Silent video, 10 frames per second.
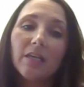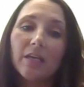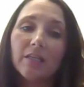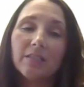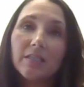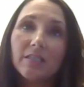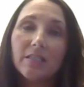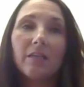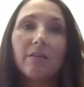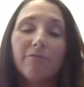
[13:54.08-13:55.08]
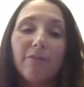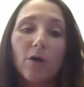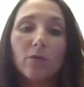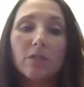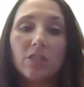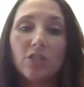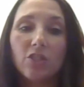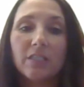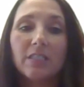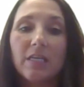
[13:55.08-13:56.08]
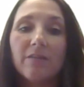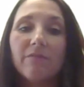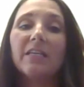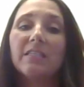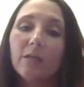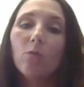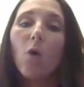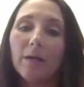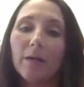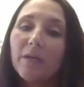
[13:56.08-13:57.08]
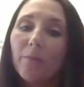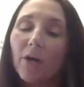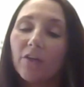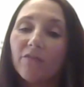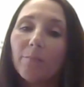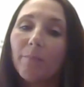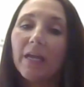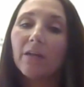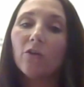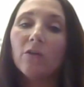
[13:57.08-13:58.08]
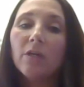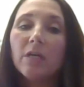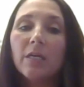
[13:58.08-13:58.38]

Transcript: existing folks to just see if they still want to be a part of the panel.